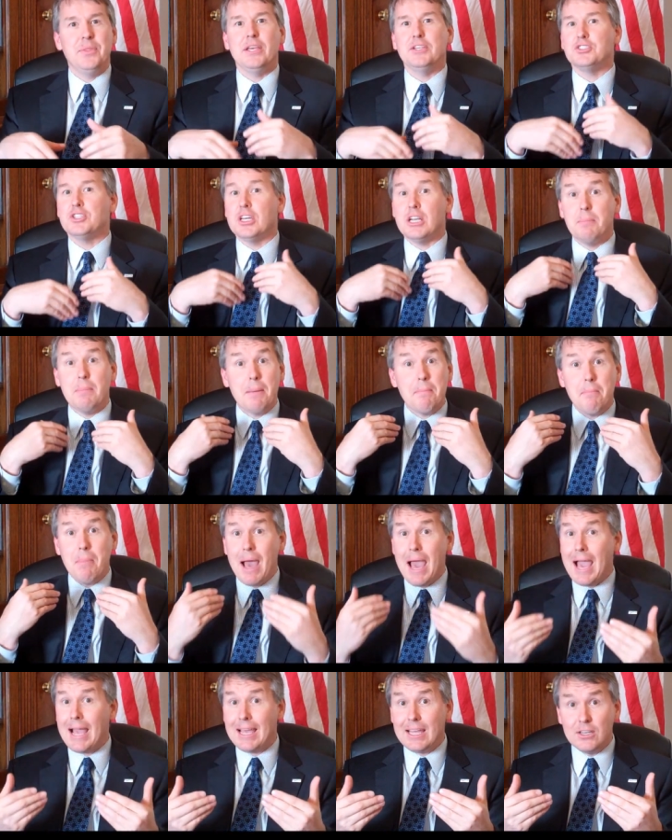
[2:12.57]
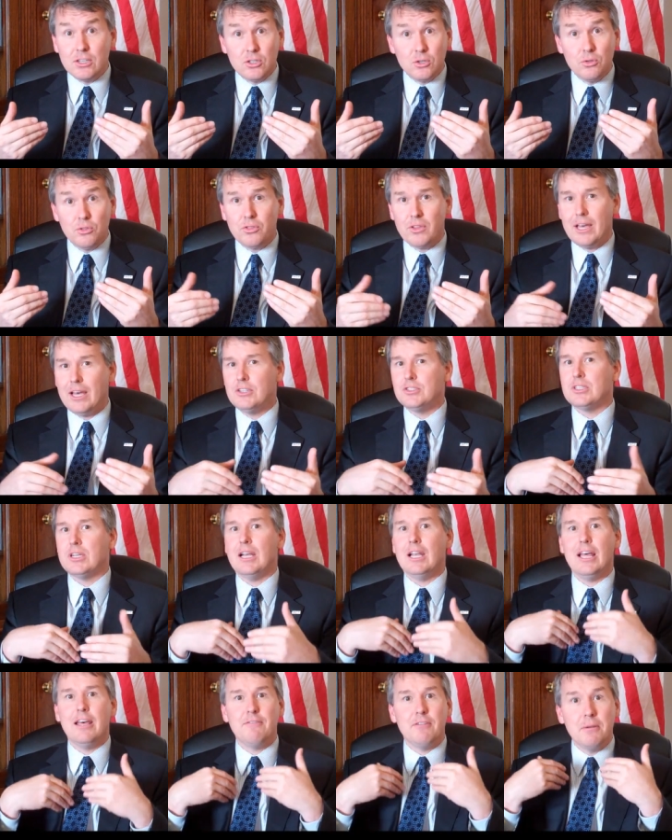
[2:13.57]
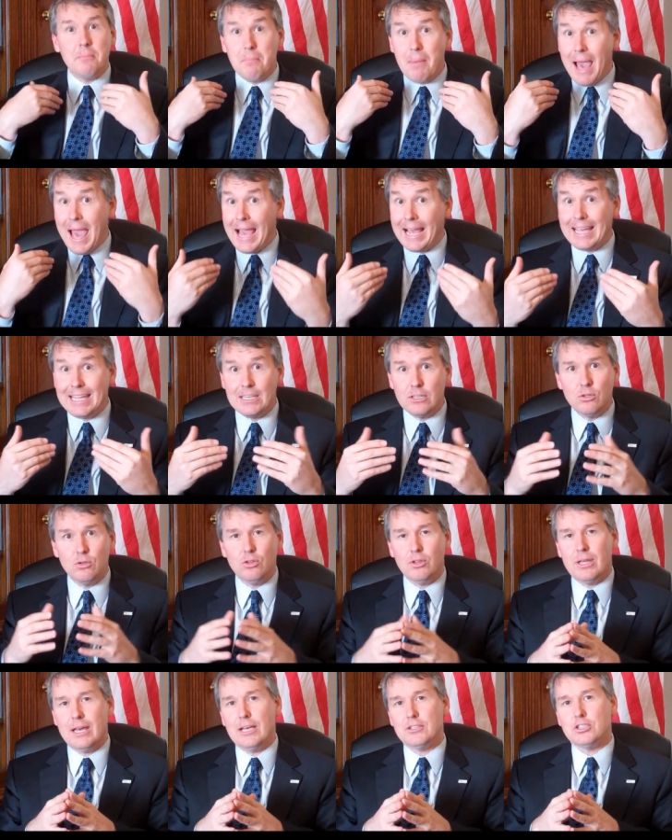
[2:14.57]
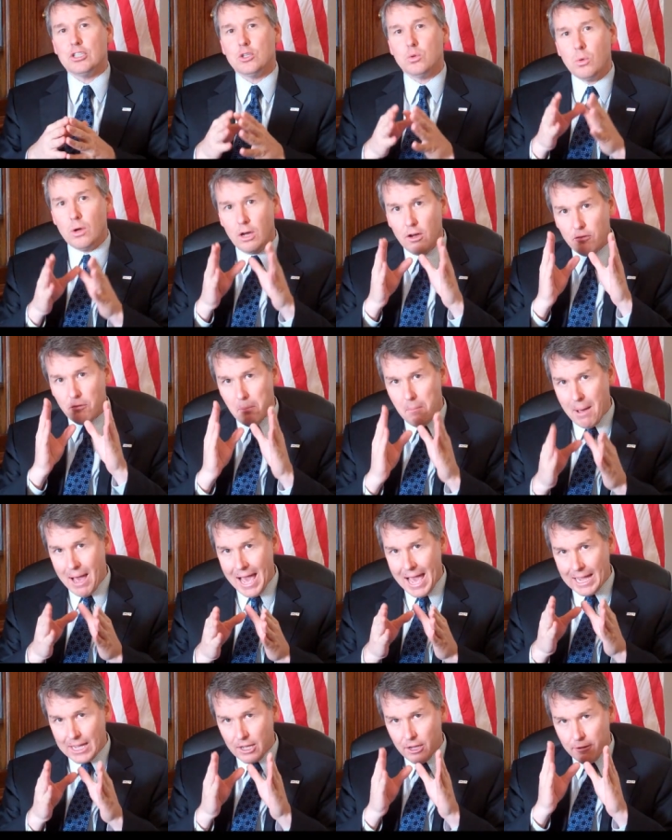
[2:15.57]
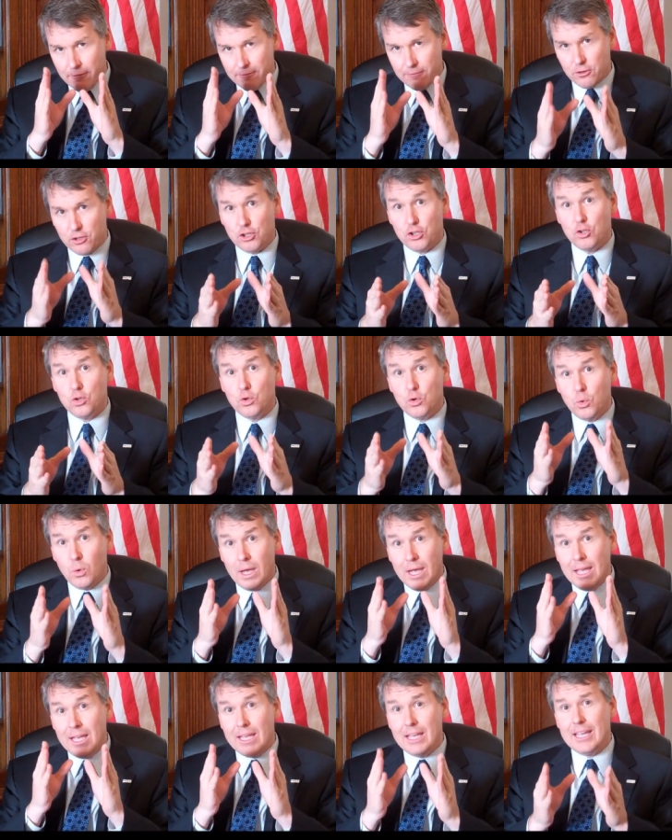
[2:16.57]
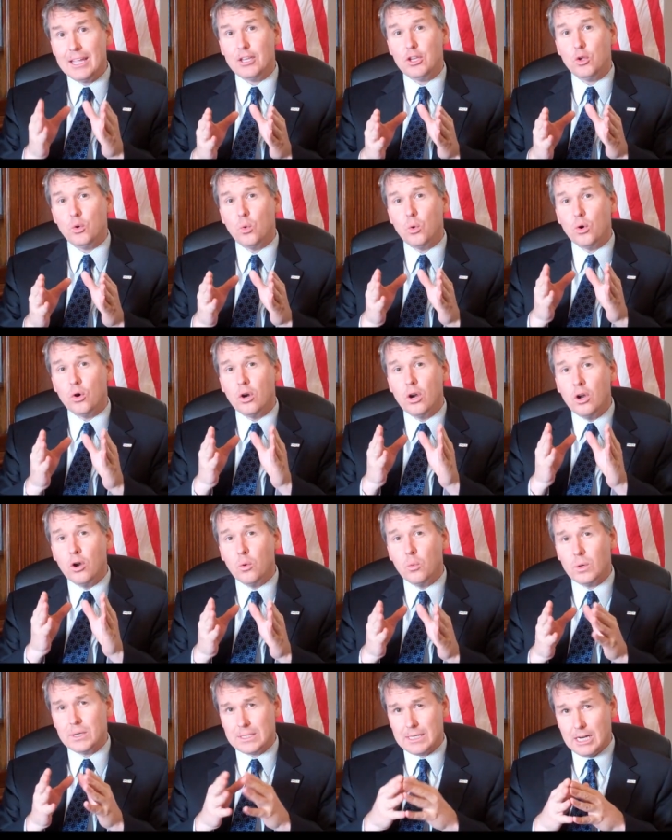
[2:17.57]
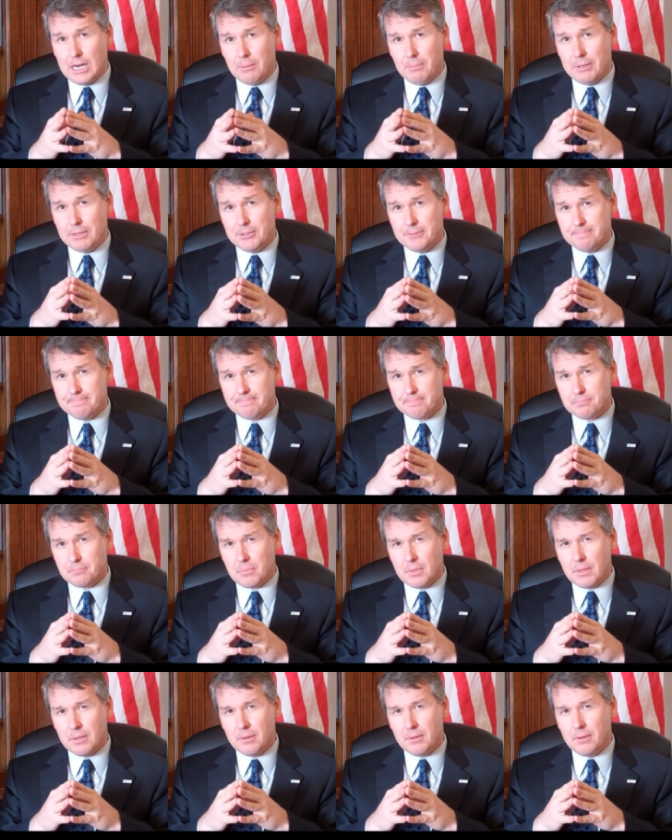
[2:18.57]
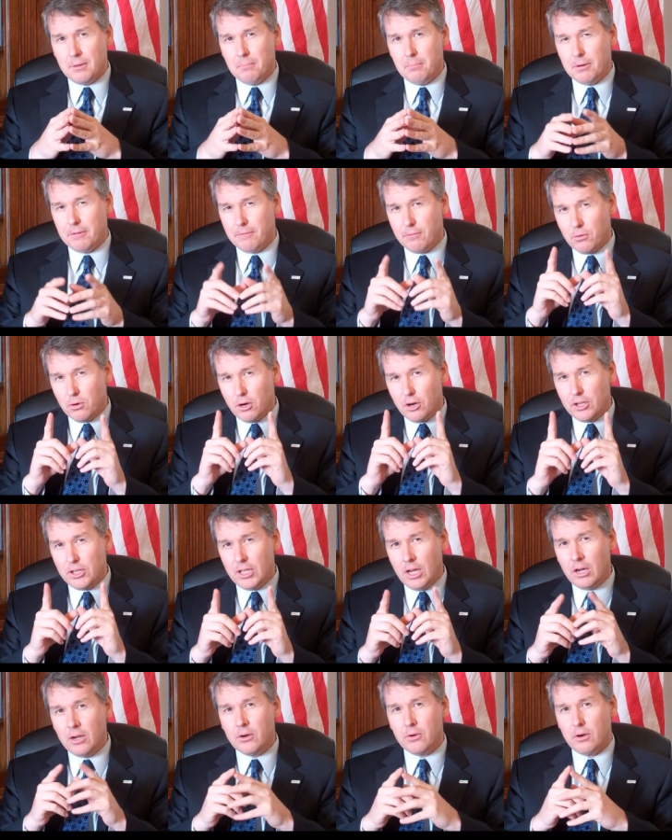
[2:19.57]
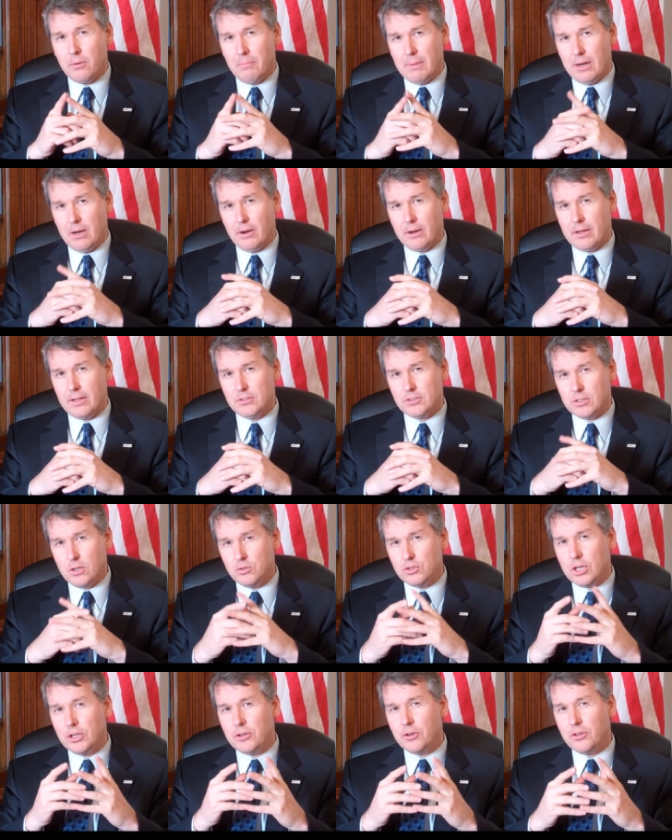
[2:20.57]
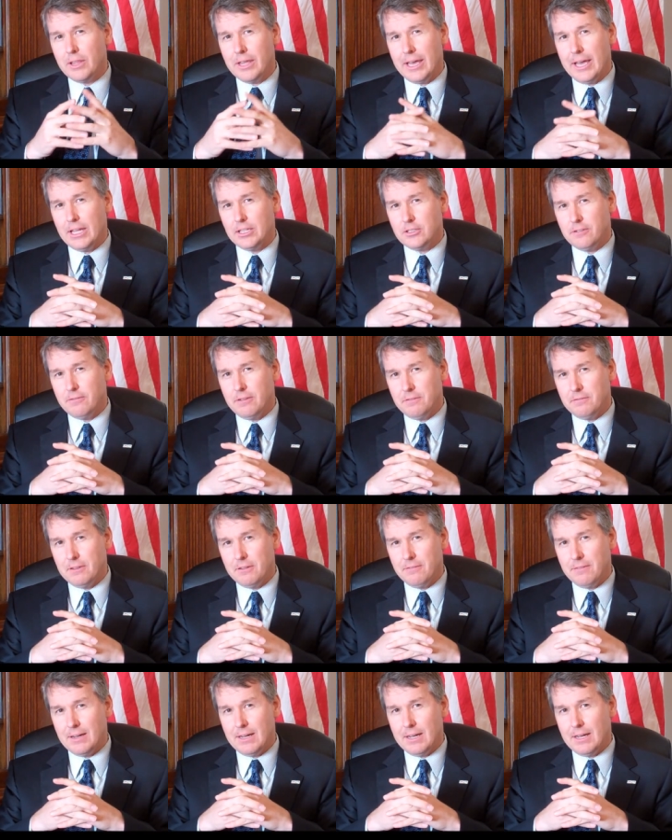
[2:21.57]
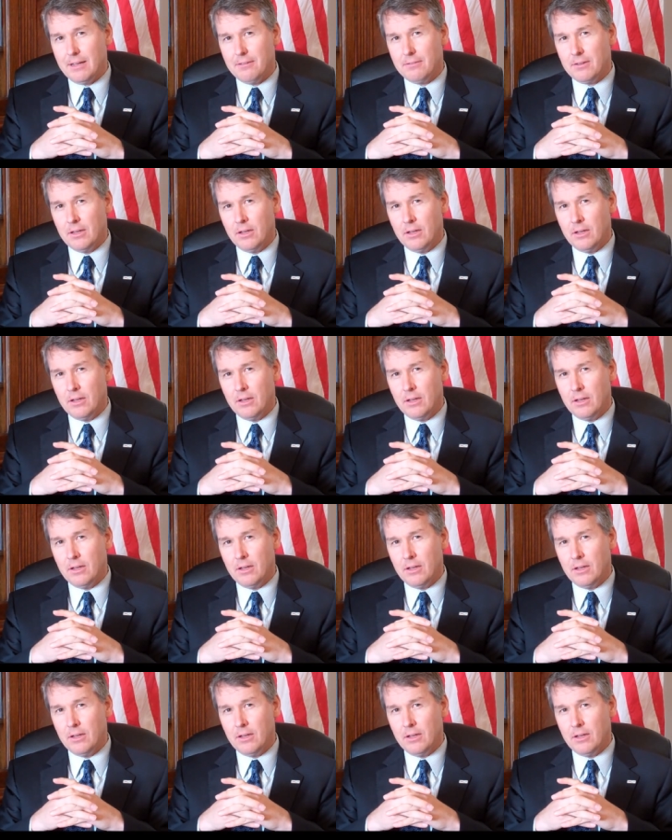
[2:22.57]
is going to be back in 2011, back in 2012, back for you in your retirement. But for our younger Americans, those under the age of 55,